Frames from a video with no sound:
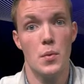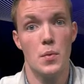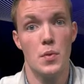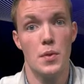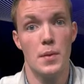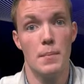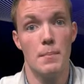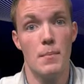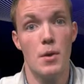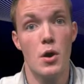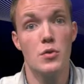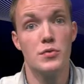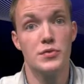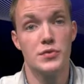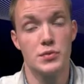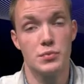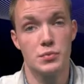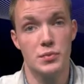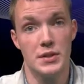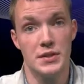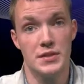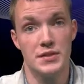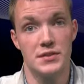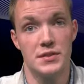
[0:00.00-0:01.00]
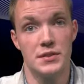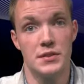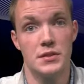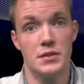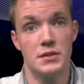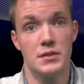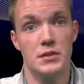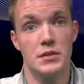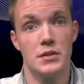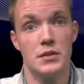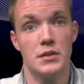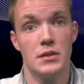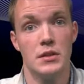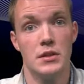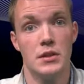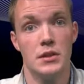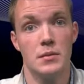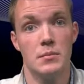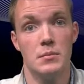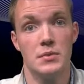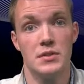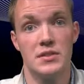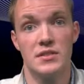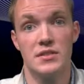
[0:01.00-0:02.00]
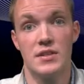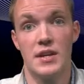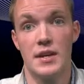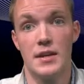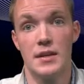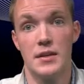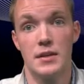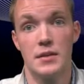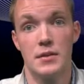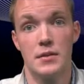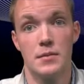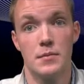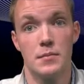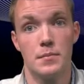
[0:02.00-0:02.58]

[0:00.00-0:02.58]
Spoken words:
the most recent mistake.